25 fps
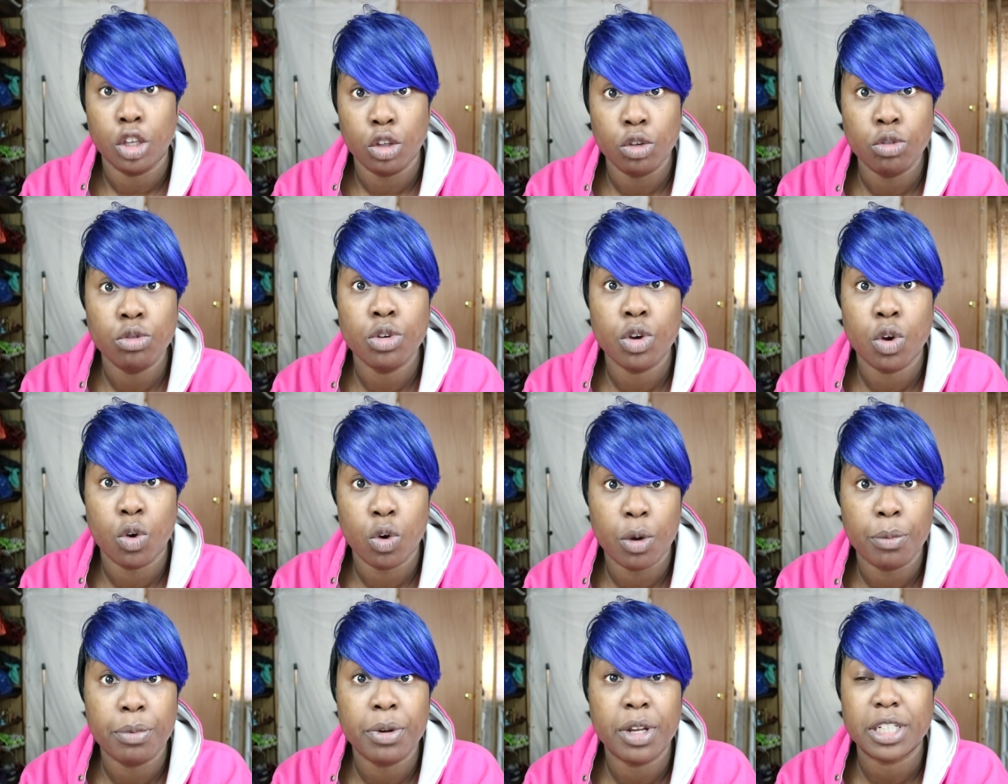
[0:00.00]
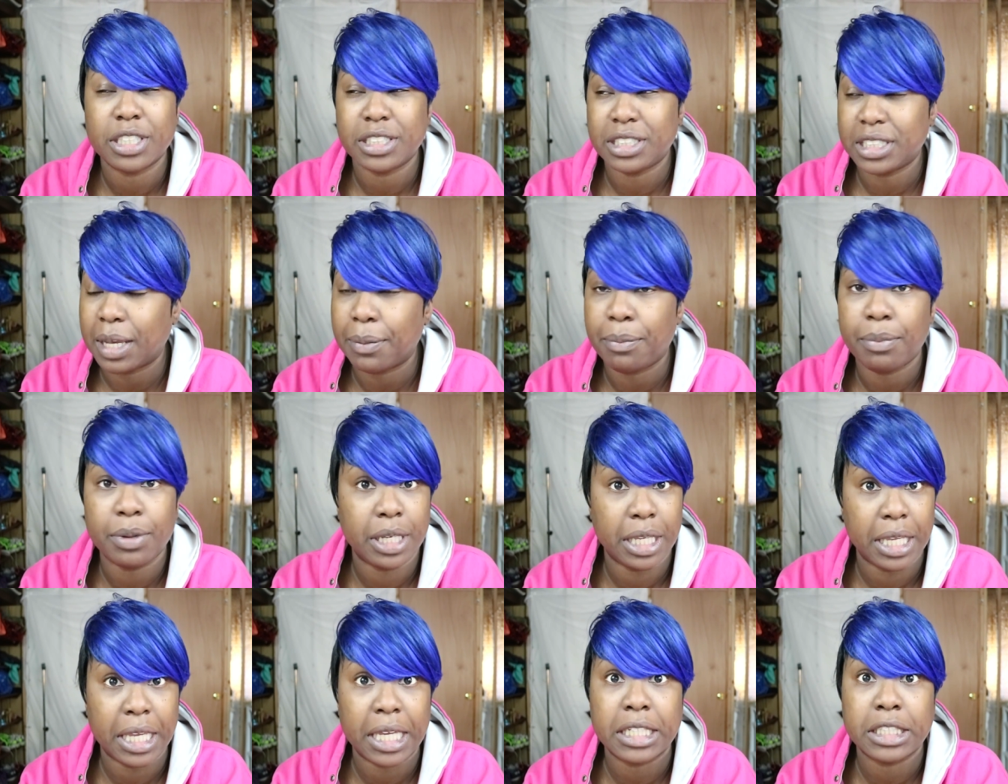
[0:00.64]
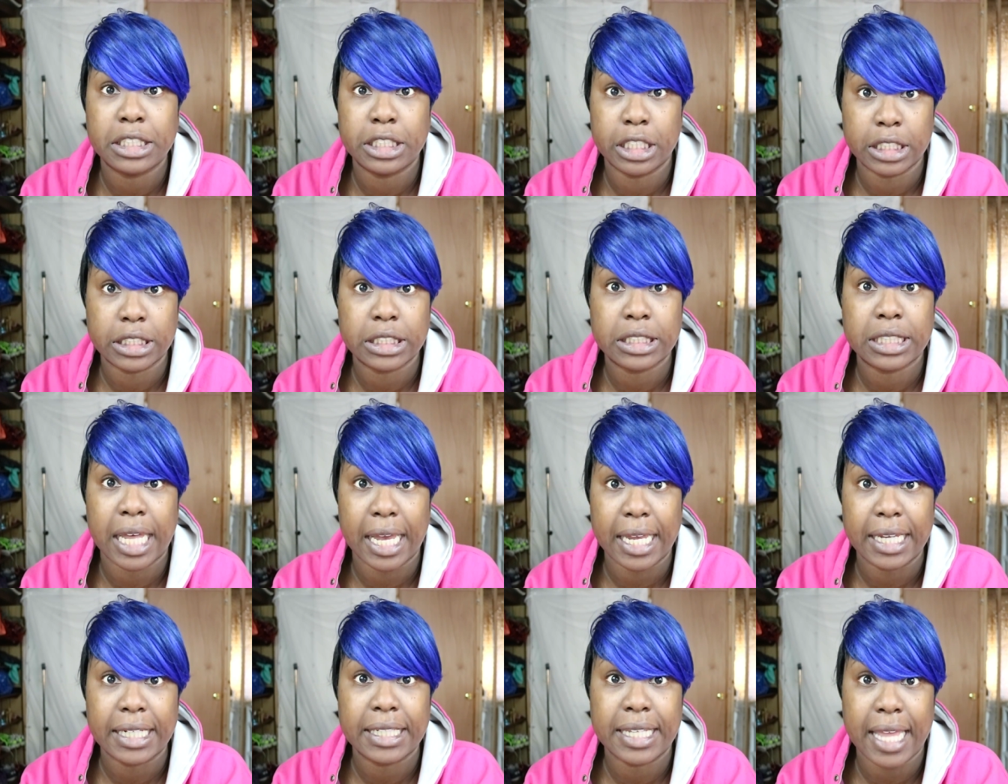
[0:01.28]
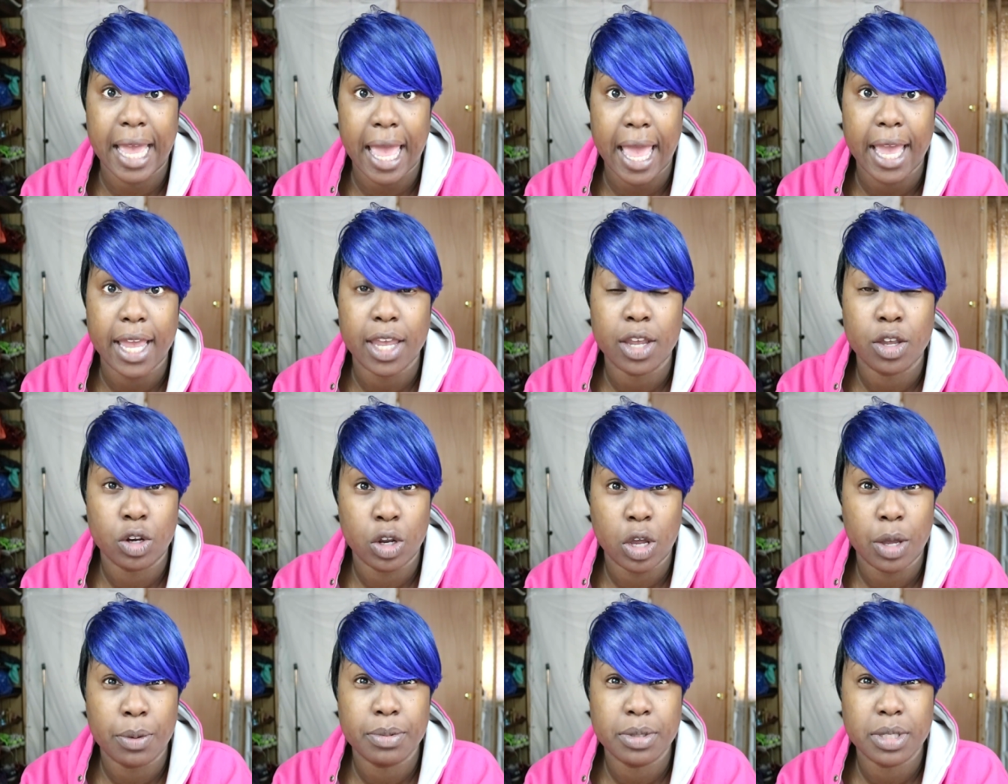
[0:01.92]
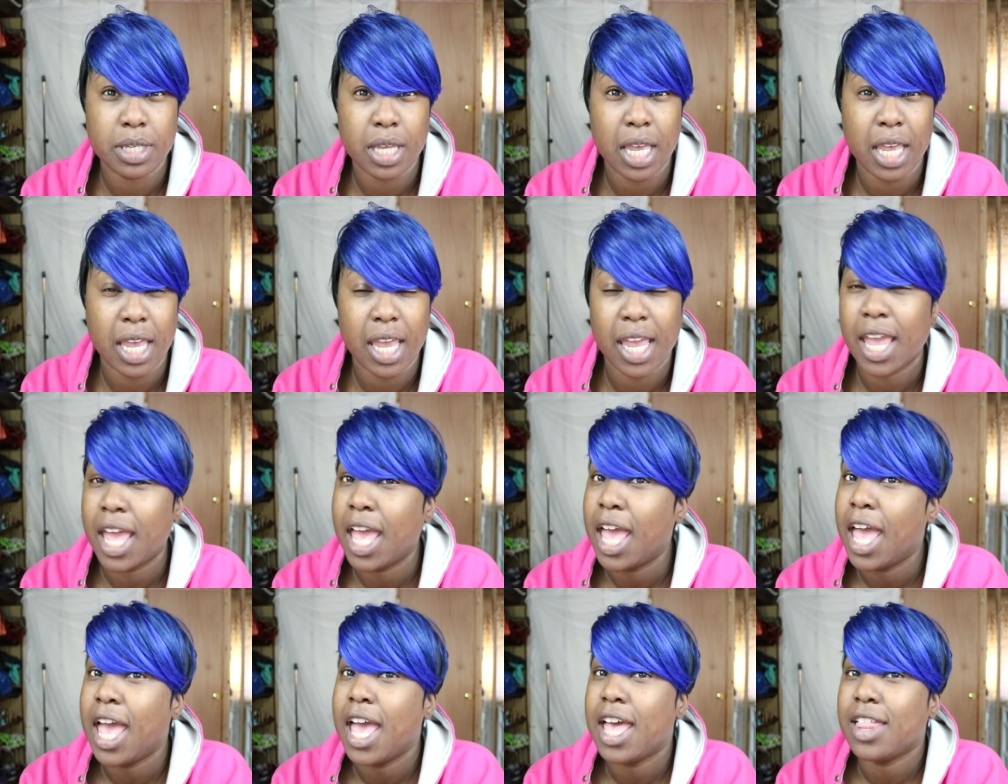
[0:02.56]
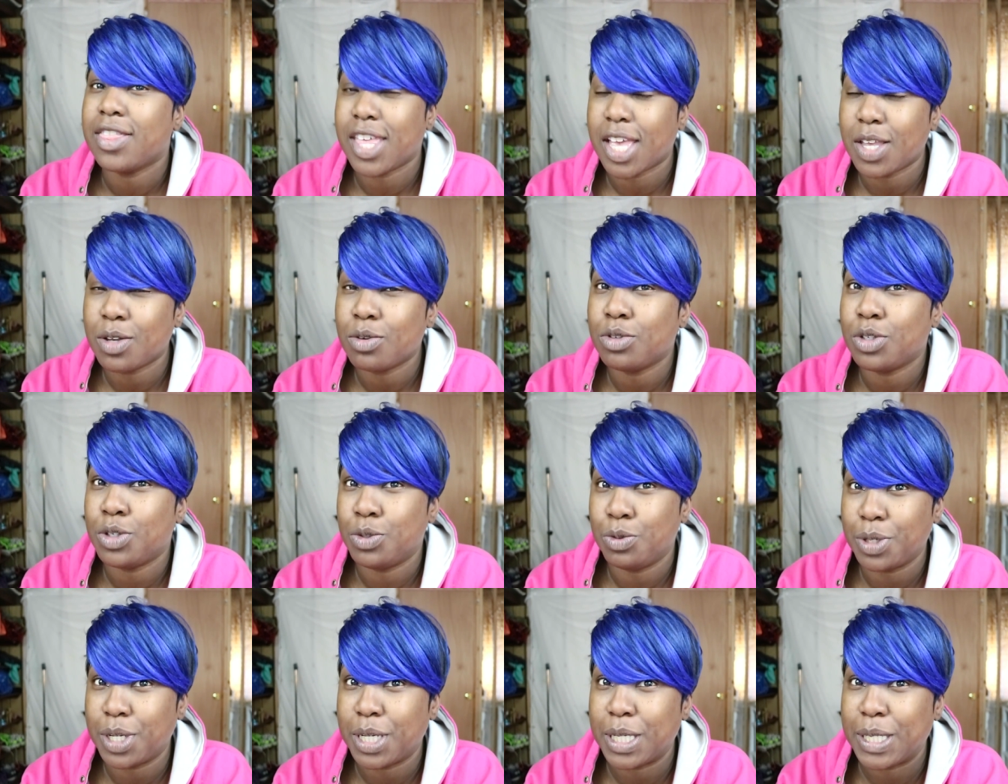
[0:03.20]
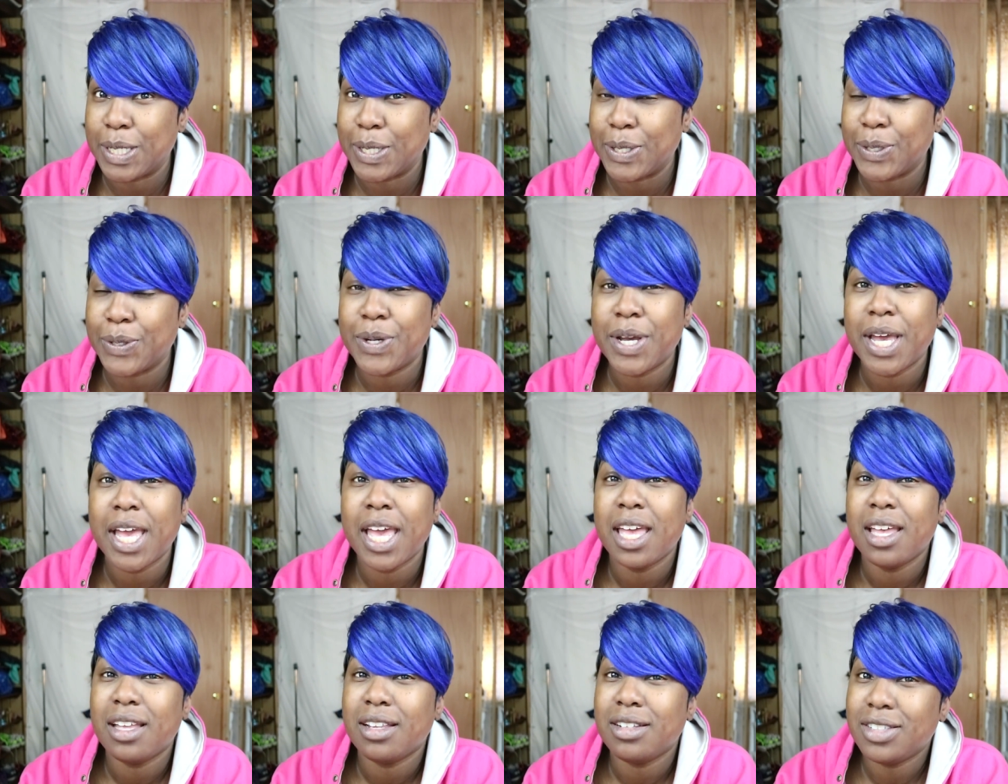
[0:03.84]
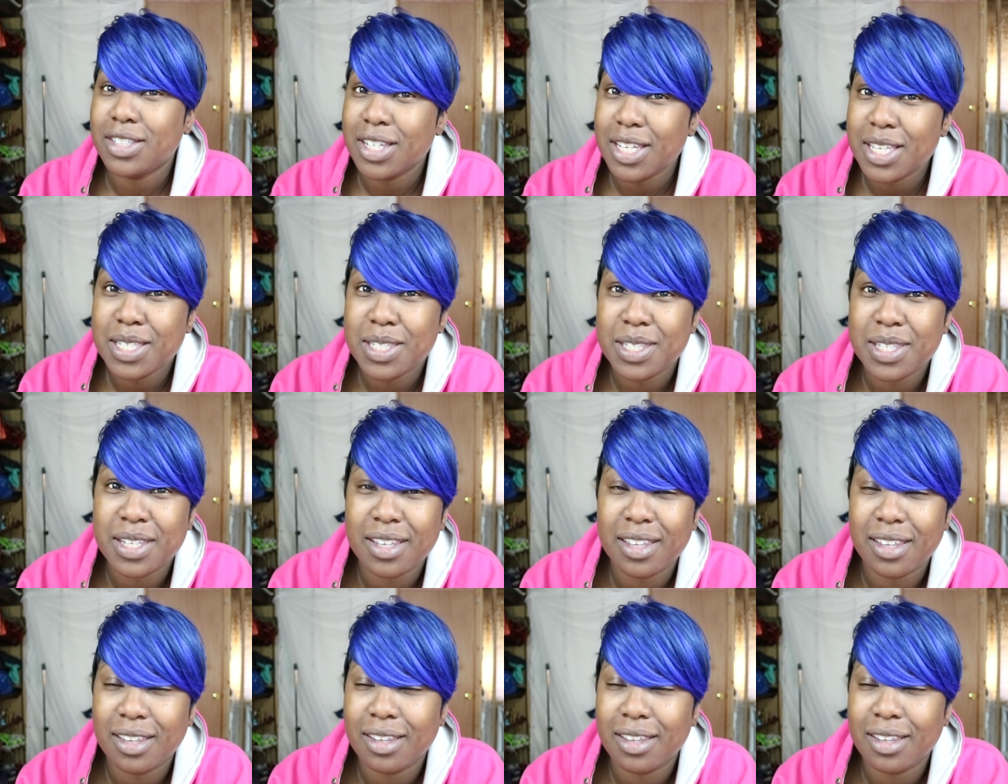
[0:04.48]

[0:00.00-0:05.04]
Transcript: You can go up there stepping in just like that. You know what I'm saying? That's what you can do. Just